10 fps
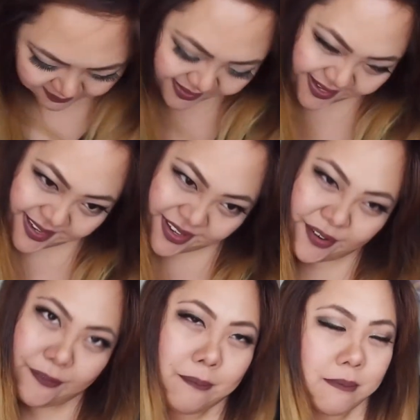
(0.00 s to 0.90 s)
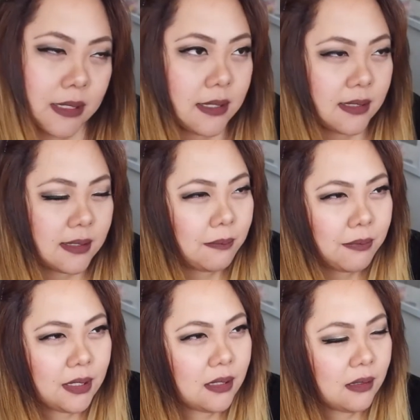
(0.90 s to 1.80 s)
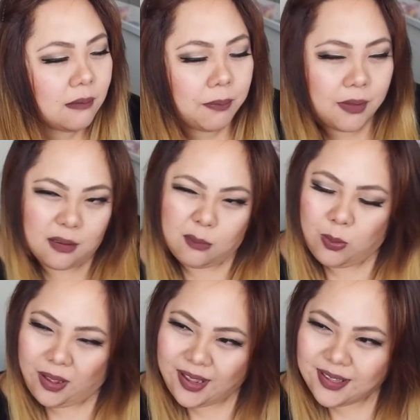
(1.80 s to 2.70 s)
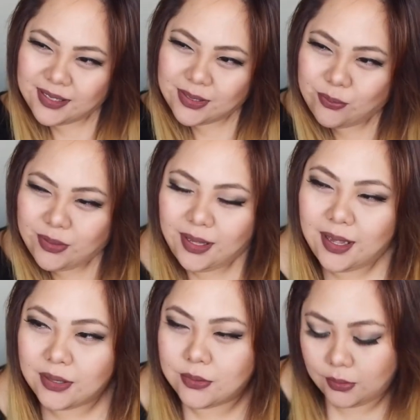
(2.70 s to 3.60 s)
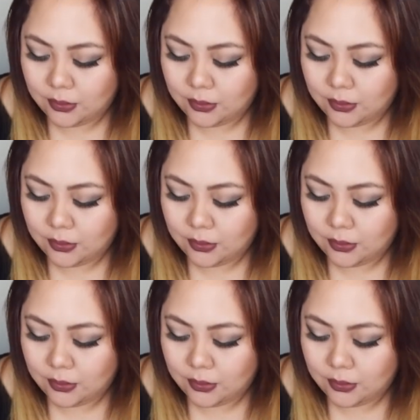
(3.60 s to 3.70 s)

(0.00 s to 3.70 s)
Okay, I don't know if I'm missing something, but why is this really hard to